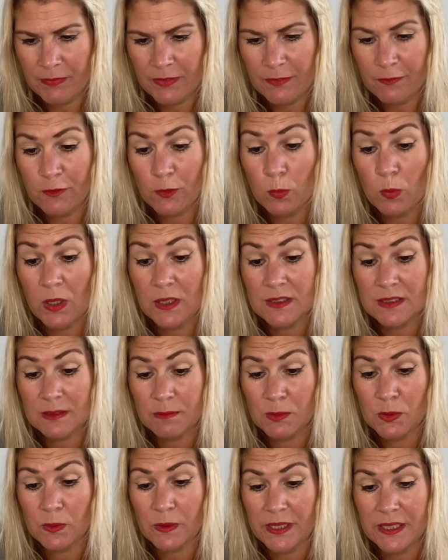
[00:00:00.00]
For once
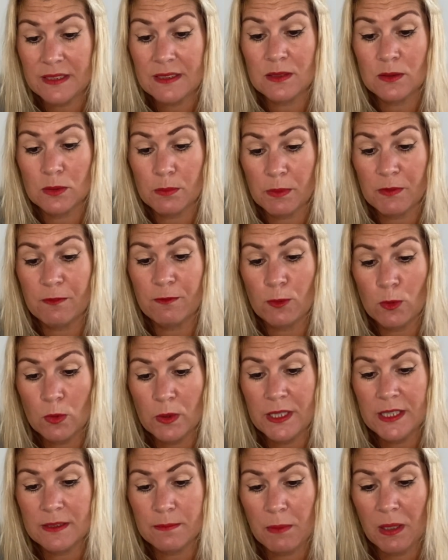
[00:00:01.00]
more he saw before
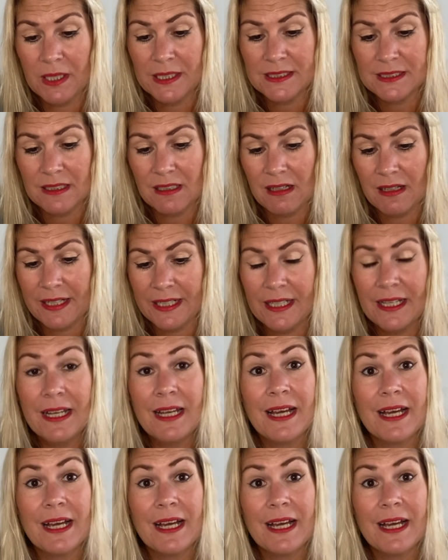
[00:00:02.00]
his mind's eye,